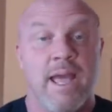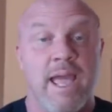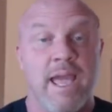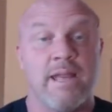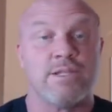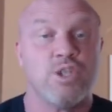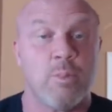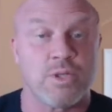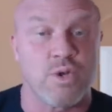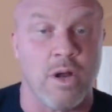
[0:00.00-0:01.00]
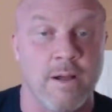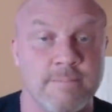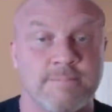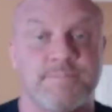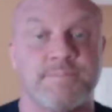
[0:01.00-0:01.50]
And super strong.
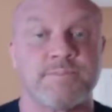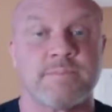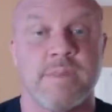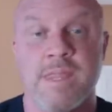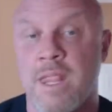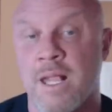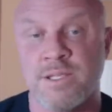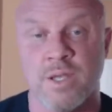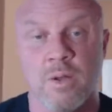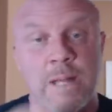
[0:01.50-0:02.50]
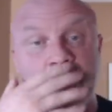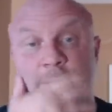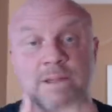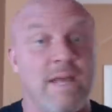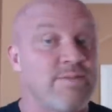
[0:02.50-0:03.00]
So like
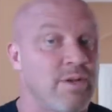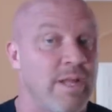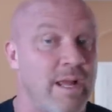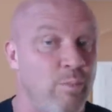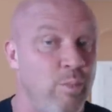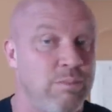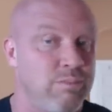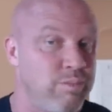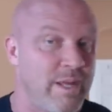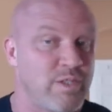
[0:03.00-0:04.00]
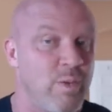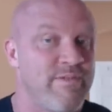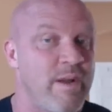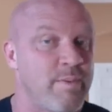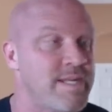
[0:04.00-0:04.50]
her lifts are like
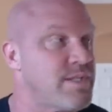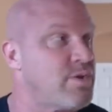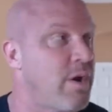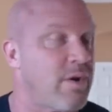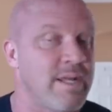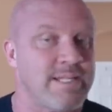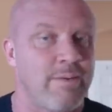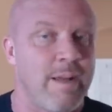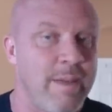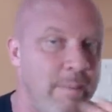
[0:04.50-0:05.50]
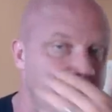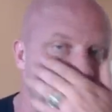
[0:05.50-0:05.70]
25% stronger, I'd say, right, babe?